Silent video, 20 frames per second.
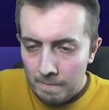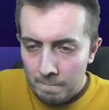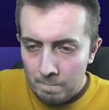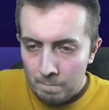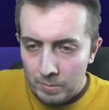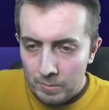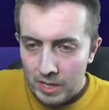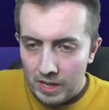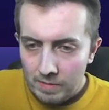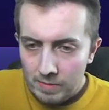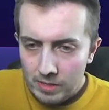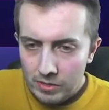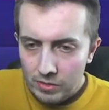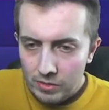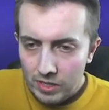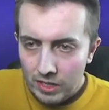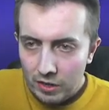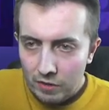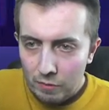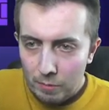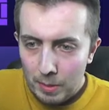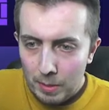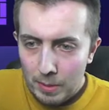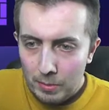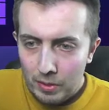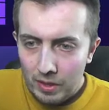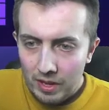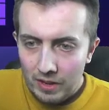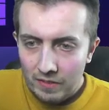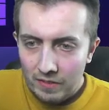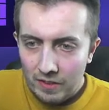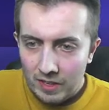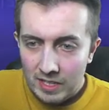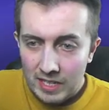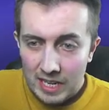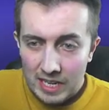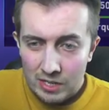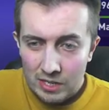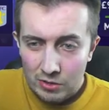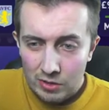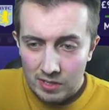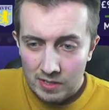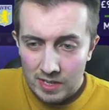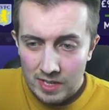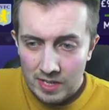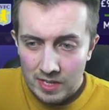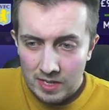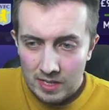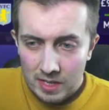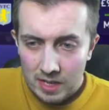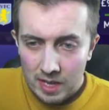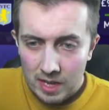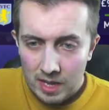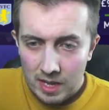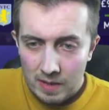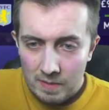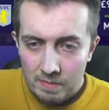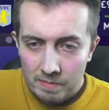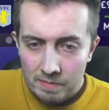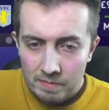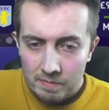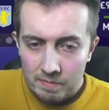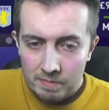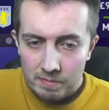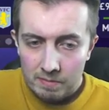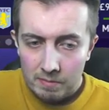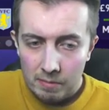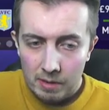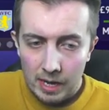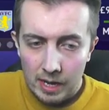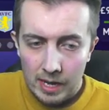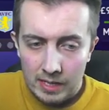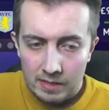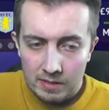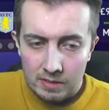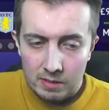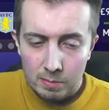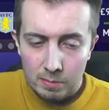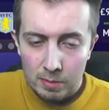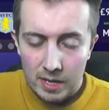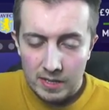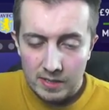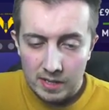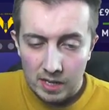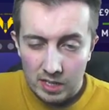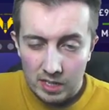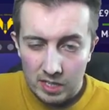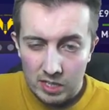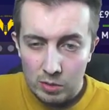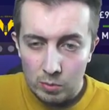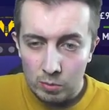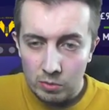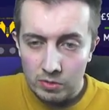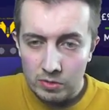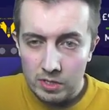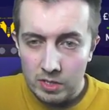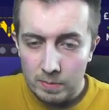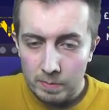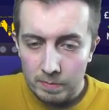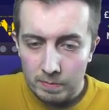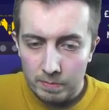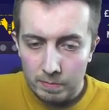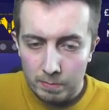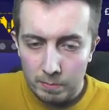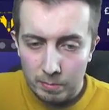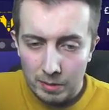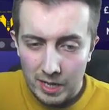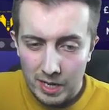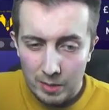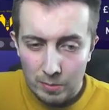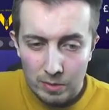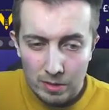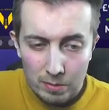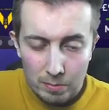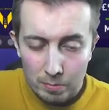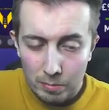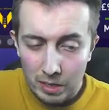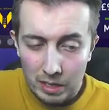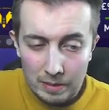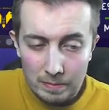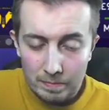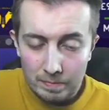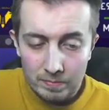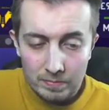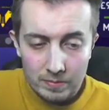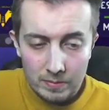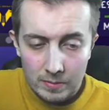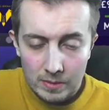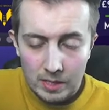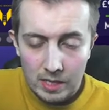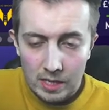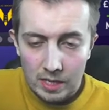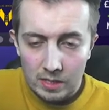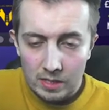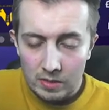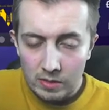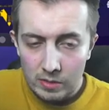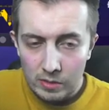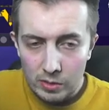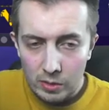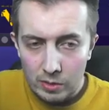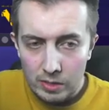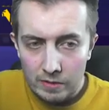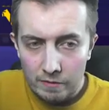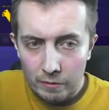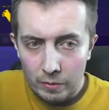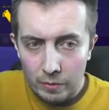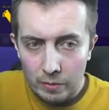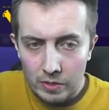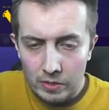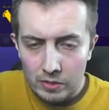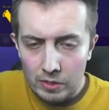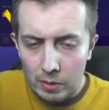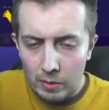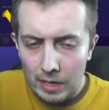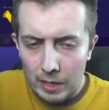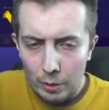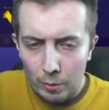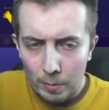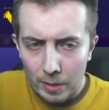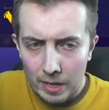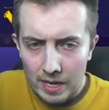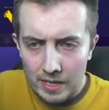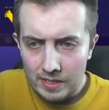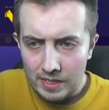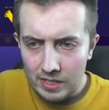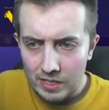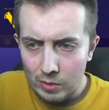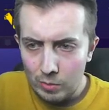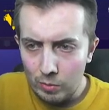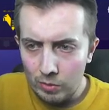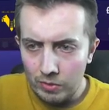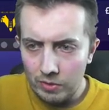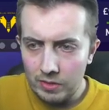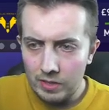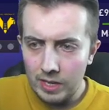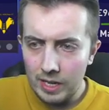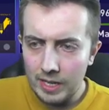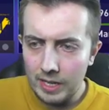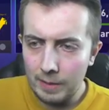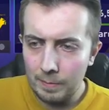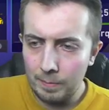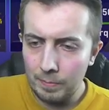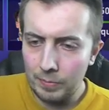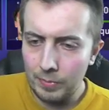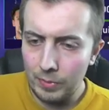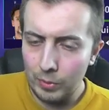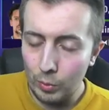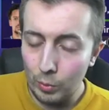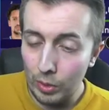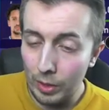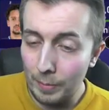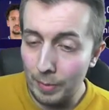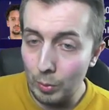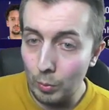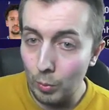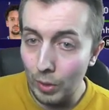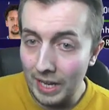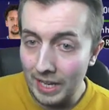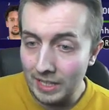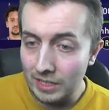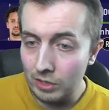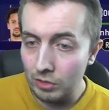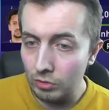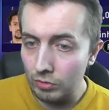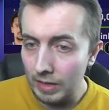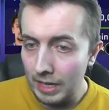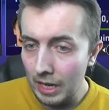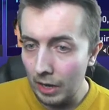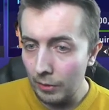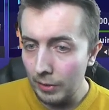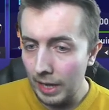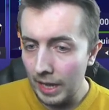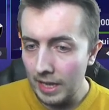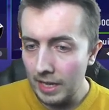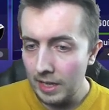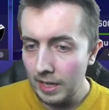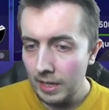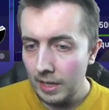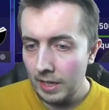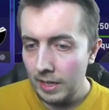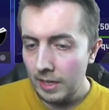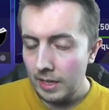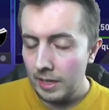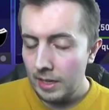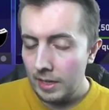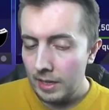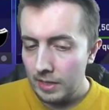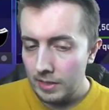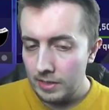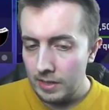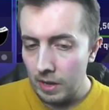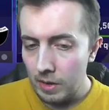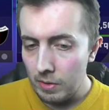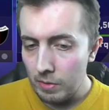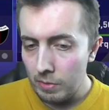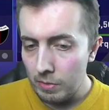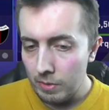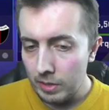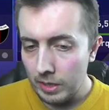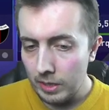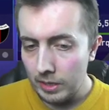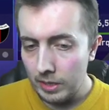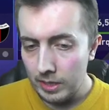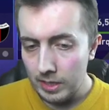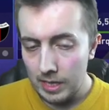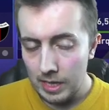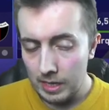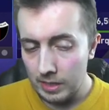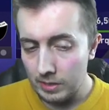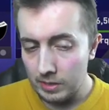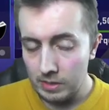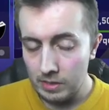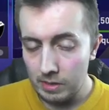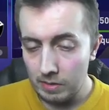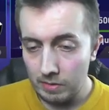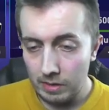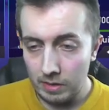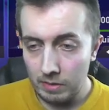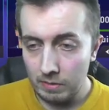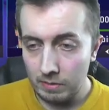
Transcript: yeah, I've been trying to go for people that I find interesting um, and players that I'd actually want to play with. But yeah, I don't know, It's so difficult. There's so little players that actually want to like, or that be willing to relocate. So yeah, I just don't know.